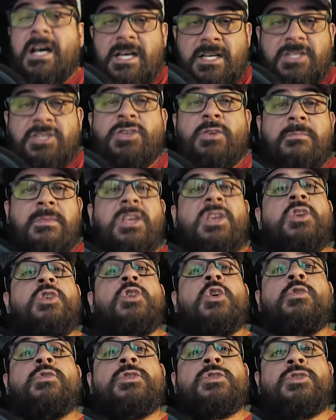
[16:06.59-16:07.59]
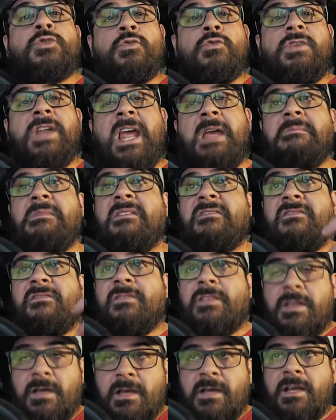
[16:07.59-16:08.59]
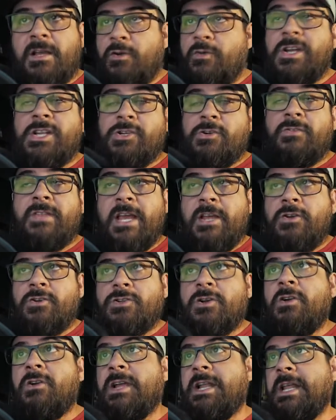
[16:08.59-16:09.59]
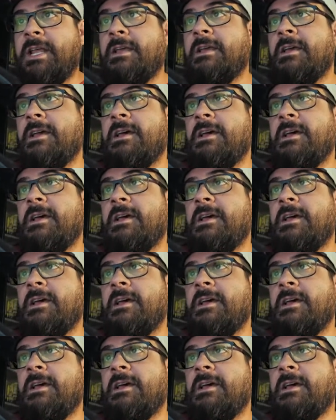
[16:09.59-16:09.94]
assuming you know the true name of the creature that you're targeting.